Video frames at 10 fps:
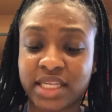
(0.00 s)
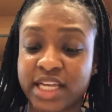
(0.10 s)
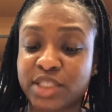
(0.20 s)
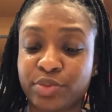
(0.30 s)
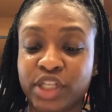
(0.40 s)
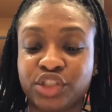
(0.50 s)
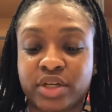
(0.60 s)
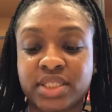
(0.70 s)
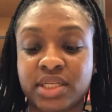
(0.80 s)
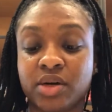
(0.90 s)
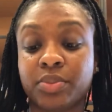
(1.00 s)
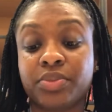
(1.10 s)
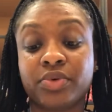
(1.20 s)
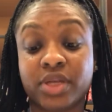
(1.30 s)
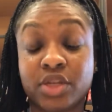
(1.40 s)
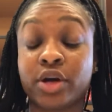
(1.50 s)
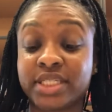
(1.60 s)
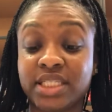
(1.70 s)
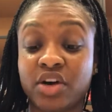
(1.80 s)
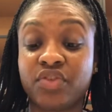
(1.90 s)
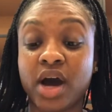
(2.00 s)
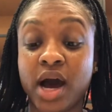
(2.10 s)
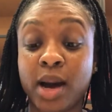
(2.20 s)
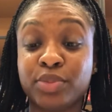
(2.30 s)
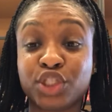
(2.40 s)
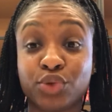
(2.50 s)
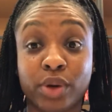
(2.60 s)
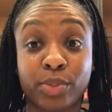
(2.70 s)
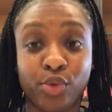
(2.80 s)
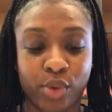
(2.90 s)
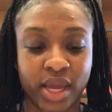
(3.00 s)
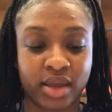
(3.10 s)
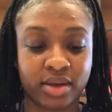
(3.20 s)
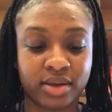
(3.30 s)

to express yourself up to a point.